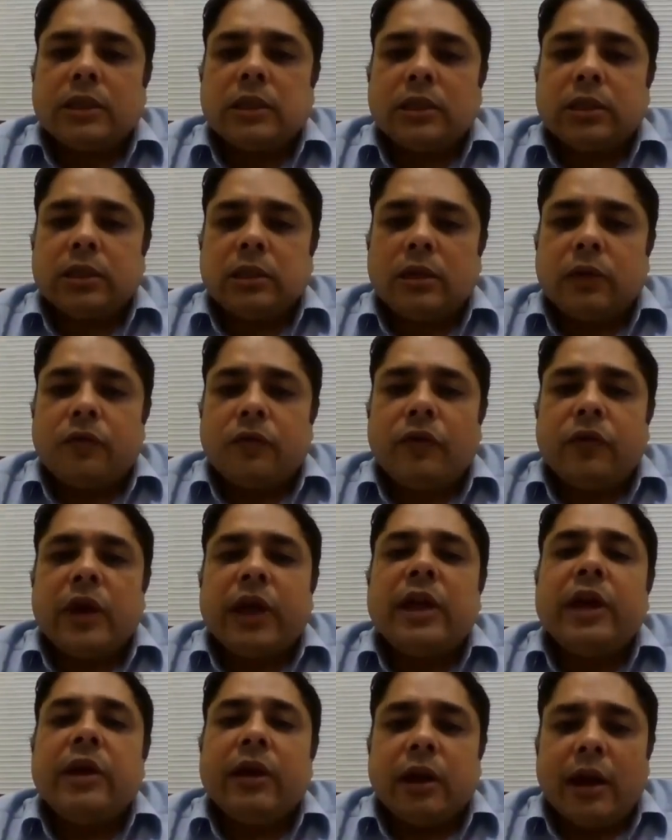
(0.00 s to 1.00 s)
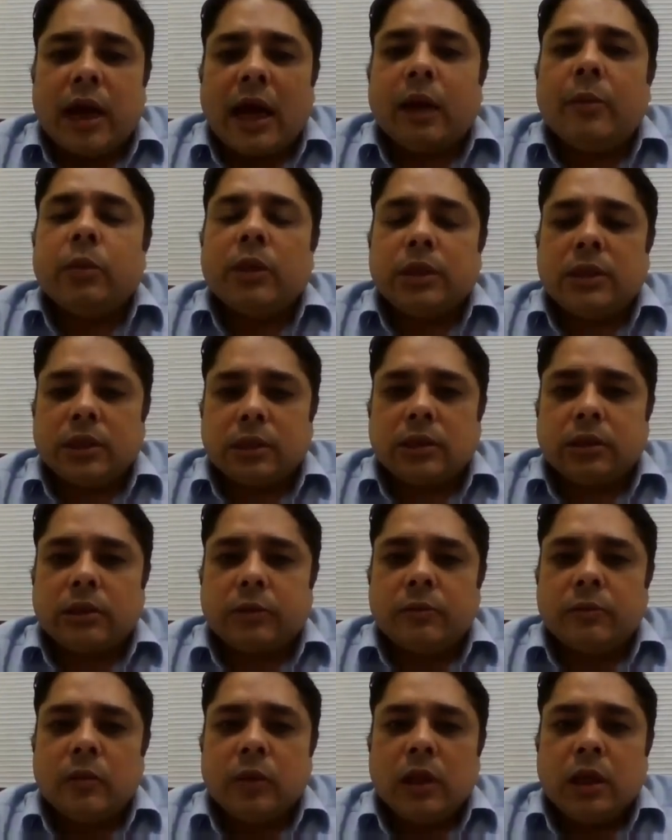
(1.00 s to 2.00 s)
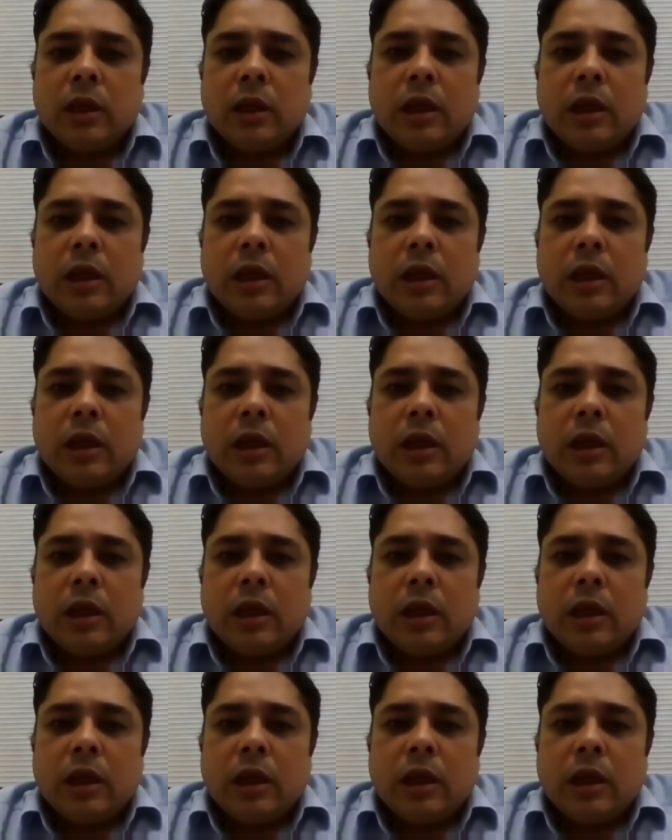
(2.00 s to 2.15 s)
this is a very reliable system.